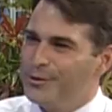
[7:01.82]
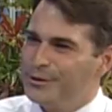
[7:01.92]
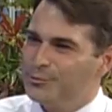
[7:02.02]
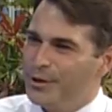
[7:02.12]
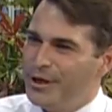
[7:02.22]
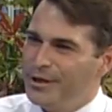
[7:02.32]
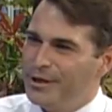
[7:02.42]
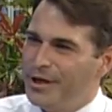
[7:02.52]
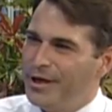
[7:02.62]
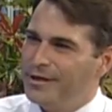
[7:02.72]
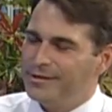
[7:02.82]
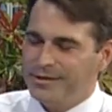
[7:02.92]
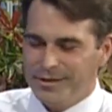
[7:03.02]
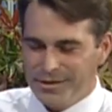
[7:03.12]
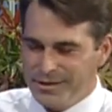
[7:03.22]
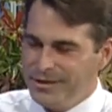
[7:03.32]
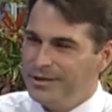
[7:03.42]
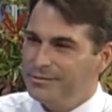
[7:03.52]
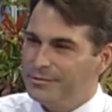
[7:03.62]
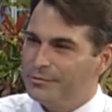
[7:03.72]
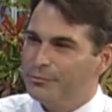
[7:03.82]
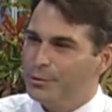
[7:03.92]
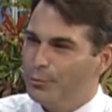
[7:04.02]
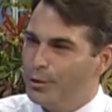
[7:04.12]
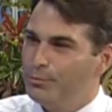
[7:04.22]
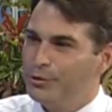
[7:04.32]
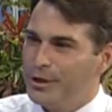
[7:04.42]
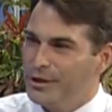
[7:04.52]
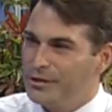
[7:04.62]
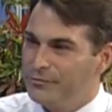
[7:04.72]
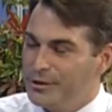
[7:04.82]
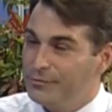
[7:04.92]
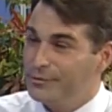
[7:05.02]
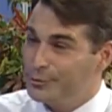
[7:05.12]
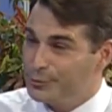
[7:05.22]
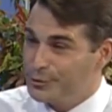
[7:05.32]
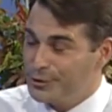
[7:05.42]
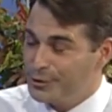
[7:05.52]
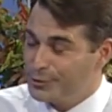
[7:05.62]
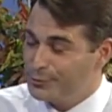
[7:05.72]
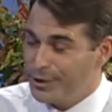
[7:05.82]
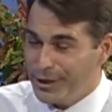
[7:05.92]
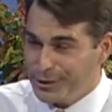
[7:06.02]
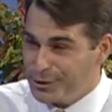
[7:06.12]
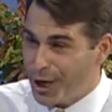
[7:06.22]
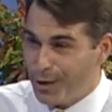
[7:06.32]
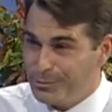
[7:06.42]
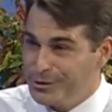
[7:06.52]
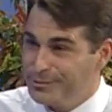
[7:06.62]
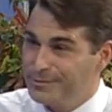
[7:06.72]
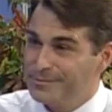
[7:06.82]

this rate, and again, reward productive individuals that are creating jobs.